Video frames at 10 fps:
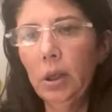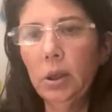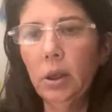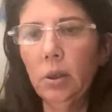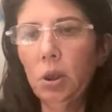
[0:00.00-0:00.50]

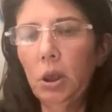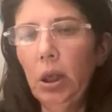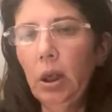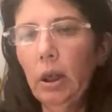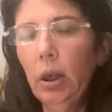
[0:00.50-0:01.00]
So
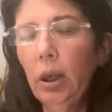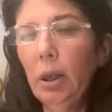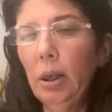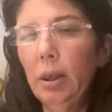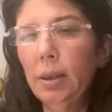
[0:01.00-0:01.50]
she
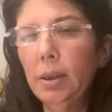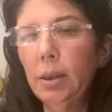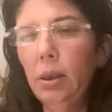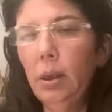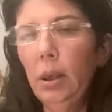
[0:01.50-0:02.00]
is
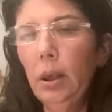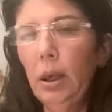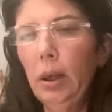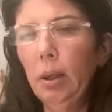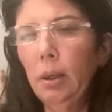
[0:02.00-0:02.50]

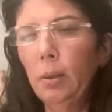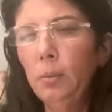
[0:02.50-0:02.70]
needing